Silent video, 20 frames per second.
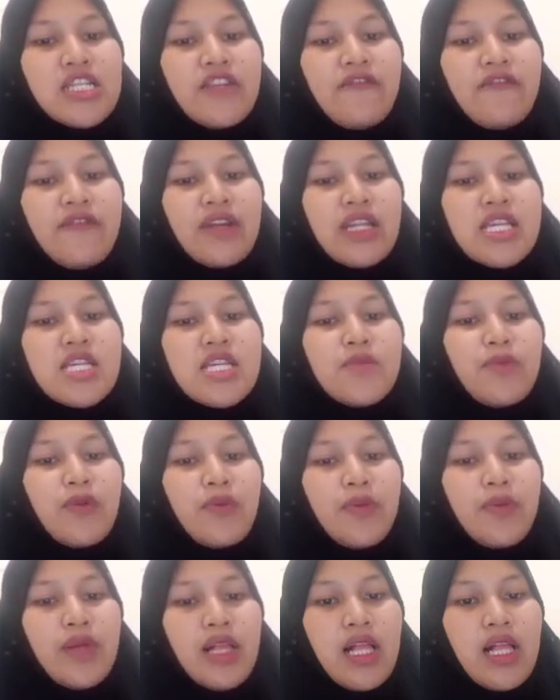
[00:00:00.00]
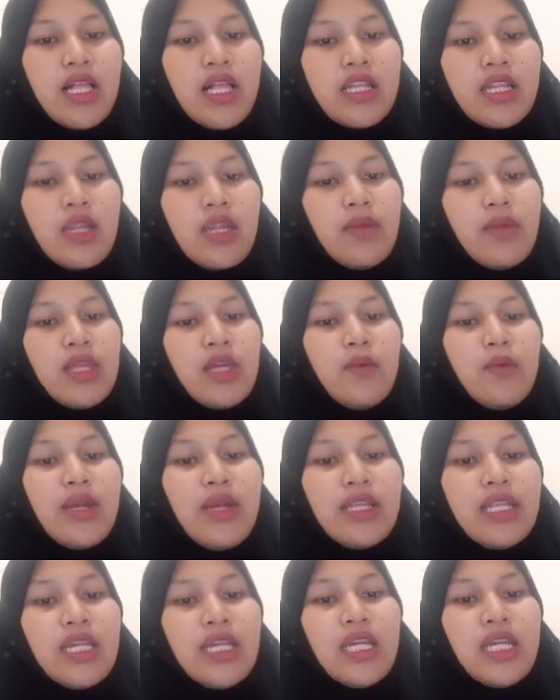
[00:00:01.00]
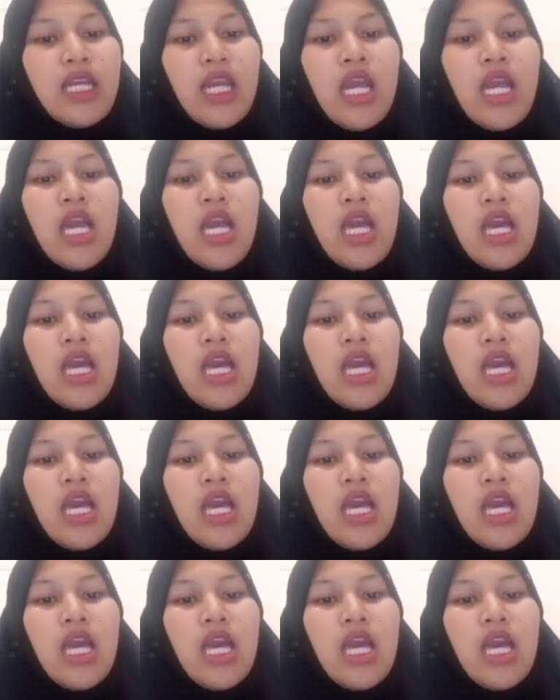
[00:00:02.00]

Japanese people, namely bending